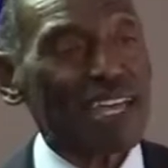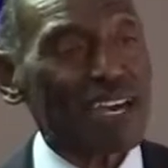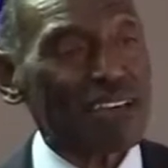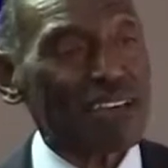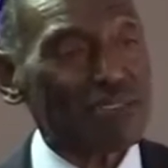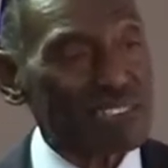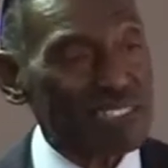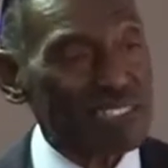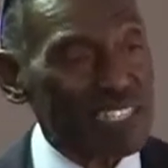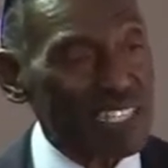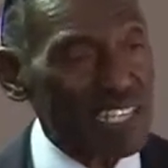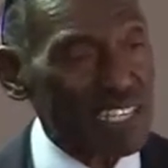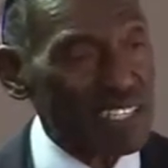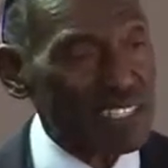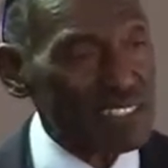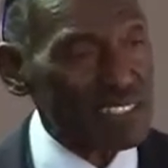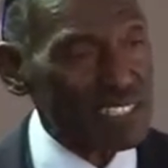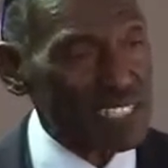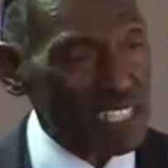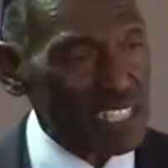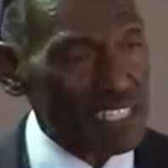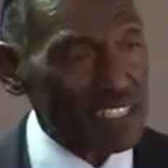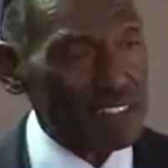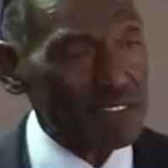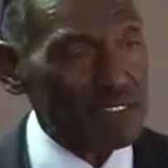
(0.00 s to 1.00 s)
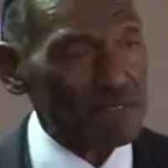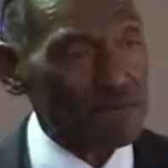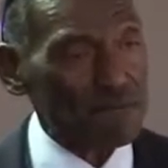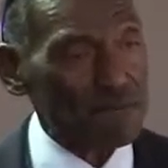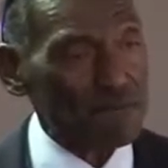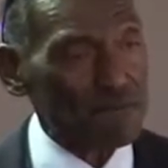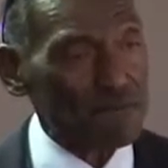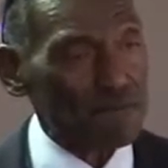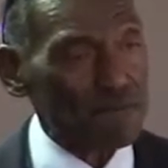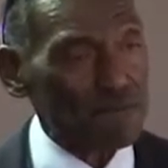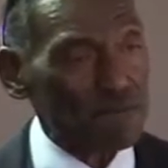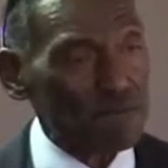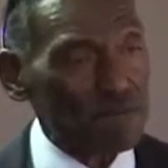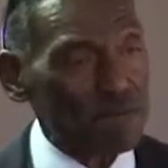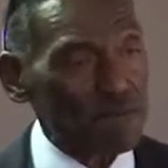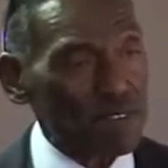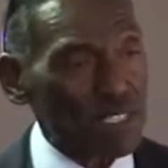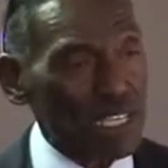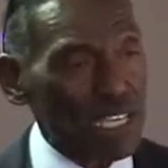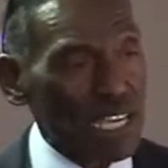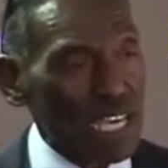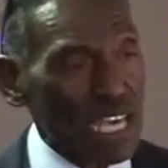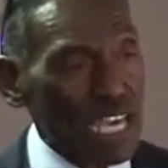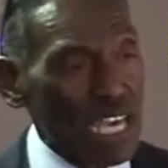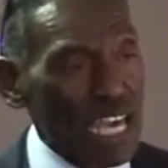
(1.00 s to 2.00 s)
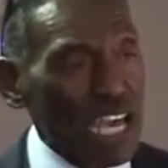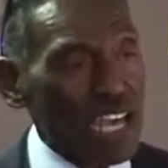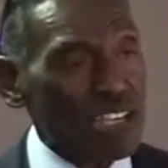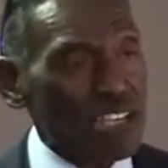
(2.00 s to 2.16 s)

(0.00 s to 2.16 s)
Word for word: stays in. And